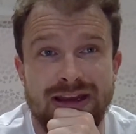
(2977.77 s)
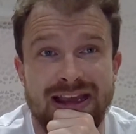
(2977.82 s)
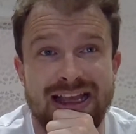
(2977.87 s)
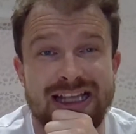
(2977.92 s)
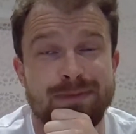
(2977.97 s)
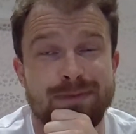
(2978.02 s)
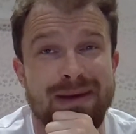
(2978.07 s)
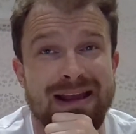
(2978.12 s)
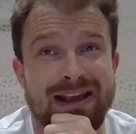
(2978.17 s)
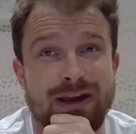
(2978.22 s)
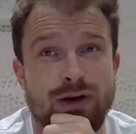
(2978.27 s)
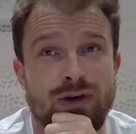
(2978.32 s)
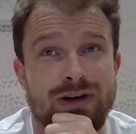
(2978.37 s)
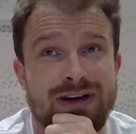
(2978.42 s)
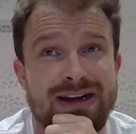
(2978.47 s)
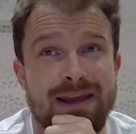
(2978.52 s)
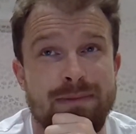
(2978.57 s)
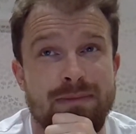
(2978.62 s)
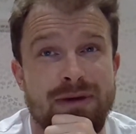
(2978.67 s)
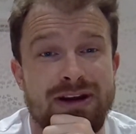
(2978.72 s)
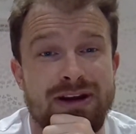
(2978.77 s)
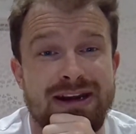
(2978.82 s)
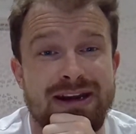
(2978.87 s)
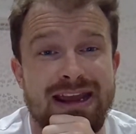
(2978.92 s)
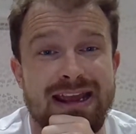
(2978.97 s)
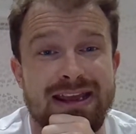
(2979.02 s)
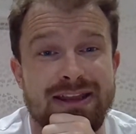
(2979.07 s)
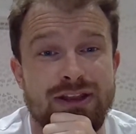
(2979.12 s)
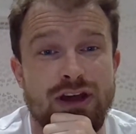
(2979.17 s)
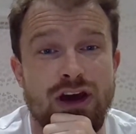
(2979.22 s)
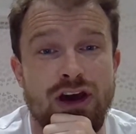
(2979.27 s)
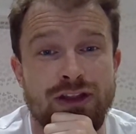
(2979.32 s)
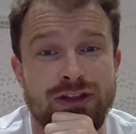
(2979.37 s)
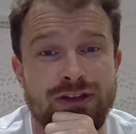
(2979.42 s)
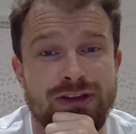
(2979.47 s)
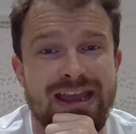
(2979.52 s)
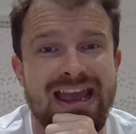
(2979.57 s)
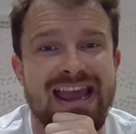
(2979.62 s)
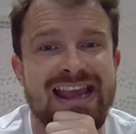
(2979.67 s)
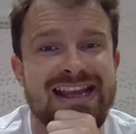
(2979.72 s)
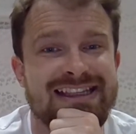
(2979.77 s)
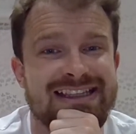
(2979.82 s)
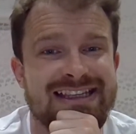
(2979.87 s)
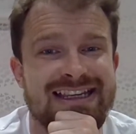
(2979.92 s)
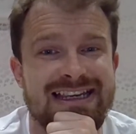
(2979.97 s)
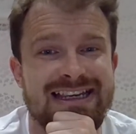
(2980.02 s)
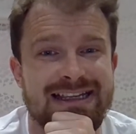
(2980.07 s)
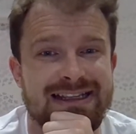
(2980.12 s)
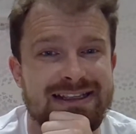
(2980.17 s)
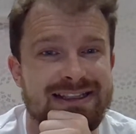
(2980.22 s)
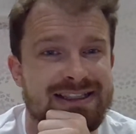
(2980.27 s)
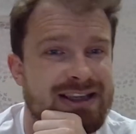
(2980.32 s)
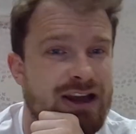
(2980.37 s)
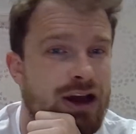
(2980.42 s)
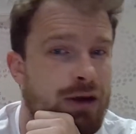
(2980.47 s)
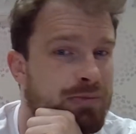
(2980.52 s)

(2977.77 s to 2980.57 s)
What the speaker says: it is Bank Holiday Monday. The under-18s